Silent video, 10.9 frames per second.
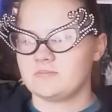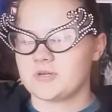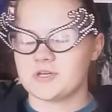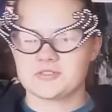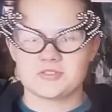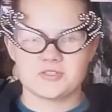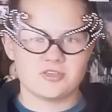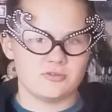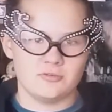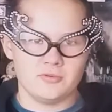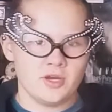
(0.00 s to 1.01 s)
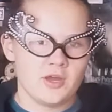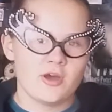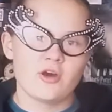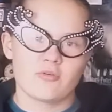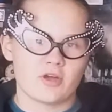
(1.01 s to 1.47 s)
pursue
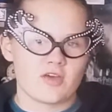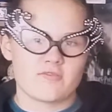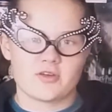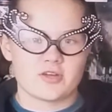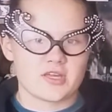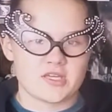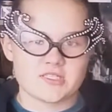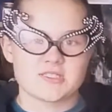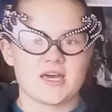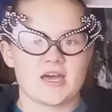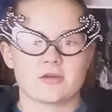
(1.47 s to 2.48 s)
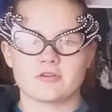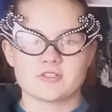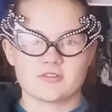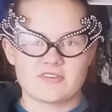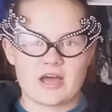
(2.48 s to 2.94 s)
whatever it is that
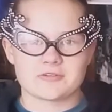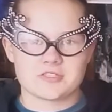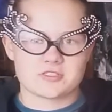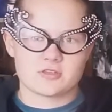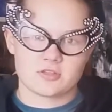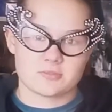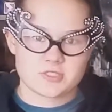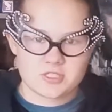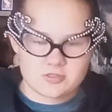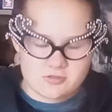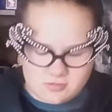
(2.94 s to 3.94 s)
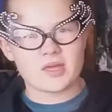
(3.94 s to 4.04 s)
Grindelwald has told them to do.